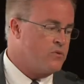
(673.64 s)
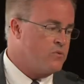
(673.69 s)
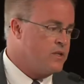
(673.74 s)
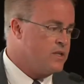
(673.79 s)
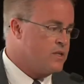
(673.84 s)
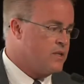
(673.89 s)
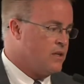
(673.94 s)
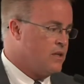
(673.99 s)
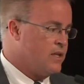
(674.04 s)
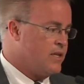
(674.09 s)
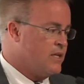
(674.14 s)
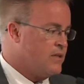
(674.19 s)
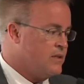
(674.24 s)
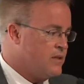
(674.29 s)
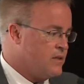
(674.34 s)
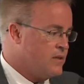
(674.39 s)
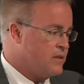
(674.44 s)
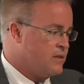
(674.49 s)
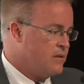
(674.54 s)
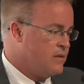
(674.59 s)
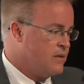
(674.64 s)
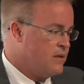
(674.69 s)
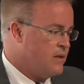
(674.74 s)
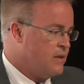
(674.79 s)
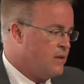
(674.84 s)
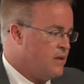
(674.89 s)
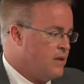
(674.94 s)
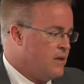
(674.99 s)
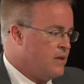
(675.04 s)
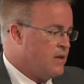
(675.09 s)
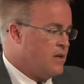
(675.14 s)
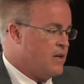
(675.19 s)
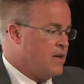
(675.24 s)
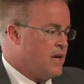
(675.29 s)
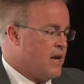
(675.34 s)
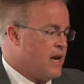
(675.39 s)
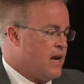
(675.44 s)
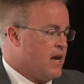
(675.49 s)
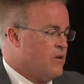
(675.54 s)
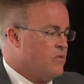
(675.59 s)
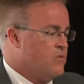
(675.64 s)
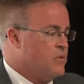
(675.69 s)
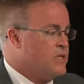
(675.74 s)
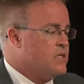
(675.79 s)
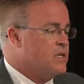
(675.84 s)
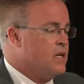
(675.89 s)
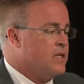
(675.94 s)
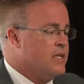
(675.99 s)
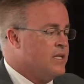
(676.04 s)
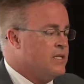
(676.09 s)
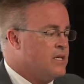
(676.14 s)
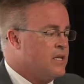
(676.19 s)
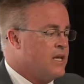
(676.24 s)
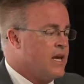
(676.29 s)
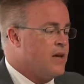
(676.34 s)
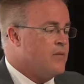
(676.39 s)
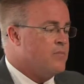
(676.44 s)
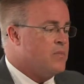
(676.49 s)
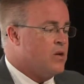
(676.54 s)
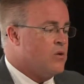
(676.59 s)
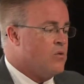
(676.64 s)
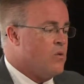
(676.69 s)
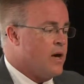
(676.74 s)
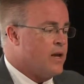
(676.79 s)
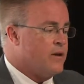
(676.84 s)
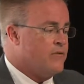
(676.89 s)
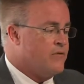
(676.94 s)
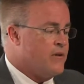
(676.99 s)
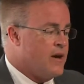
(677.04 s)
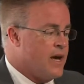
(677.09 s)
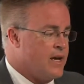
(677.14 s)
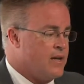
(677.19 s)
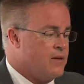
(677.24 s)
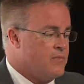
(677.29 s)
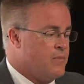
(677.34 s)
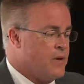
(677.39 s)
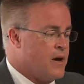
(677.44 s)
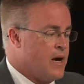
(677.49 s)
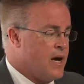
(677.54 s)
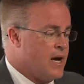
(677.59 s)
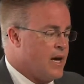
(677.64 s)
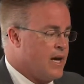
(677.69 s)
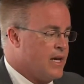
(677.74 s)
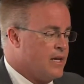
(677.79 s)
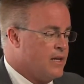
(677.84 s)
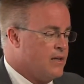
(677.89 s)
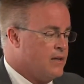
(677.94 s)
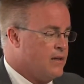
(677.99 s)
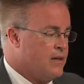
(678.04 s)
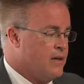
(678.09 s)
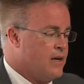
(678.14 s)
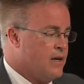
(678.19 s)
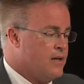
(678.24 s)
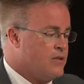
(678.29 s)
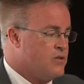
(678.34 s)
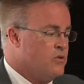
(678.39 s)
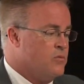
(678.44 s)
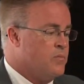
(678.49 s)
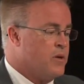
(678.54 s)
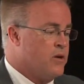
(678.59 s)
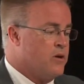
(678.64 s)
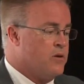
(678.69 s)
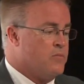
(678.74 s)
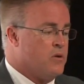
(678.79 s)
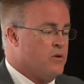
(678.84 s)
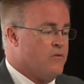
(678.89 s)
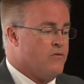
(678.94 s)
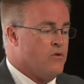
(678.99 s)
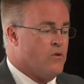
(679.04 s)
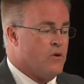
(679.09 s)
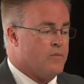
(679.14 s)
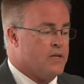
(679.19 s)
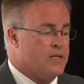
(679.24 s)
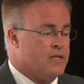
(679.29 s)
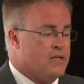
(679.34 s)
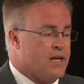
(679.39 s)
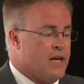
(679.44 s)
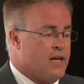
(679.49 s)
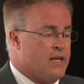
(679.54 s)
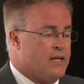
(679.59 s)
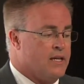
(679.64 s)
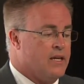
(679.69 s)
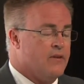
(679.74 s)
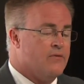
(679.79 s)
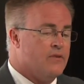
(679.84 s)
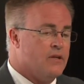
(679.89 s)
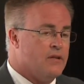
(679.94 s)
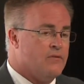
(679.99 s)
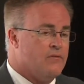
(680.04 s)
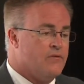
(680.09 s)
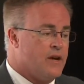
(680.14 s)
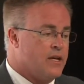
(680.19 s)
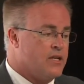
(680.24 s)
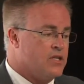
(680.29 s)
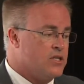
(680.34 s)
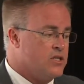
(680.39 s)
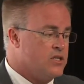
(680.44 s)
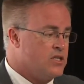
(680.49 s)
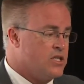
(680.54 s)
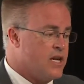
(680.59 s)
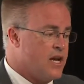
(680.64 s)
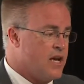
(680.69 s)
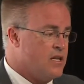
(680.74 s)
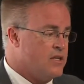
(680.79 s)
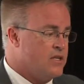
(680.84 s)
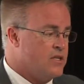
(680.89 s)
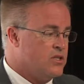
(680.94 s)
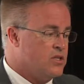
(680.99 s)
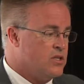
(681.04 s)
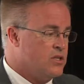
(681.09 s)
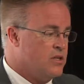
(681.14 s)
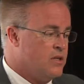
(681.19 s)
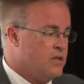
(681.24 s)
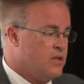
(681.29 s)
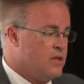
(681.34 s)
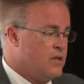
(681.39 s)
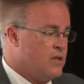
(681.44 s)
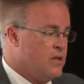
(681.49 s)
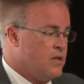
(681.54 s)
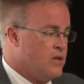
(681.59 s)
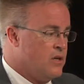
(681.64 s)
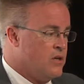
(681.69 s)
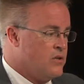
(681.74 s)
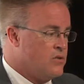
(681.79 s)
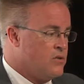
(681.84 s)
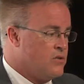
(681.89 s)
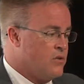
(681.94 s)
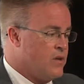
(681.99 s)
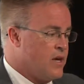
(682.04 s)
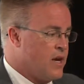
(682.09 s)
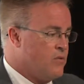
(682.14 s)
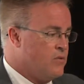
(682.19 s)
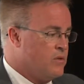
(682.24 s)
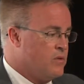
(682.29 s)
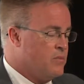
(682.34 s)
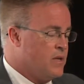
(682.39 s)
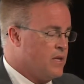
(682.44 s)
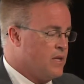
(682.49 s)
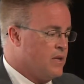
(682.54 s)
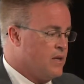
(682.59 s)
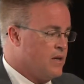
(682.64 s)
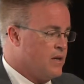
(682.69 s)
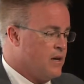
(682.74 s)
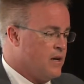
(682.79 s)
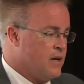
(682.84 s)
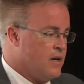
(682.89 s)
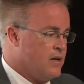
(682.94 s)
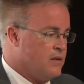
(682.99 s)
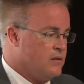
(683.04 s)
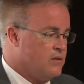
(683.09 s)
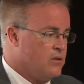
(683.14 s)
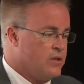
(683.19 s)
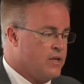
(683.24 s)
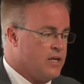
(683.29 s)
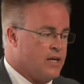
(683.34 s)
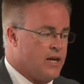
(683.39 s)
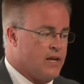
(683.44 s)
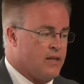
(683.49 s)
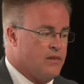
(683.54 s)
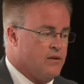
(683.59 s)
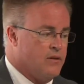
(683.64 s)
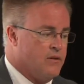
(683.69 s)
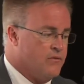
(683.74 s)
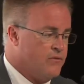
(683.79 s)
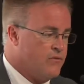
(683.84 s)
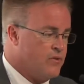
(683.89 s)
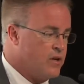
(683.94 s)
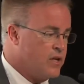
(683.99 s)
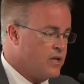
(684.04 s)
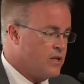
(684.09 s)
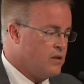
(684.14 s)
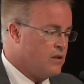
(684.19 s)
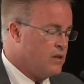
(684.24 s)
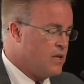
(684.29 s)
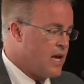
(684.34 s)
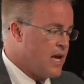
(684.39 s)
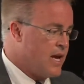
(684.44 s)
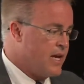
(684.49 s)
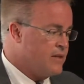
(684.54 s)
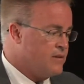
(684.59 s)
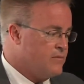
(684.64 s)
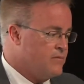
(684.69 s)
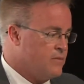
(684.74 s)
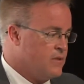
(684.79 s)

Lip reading: resilience. And resilience can be quantified by superior performance at a given infection challenge. So that would be looking at the vertical line,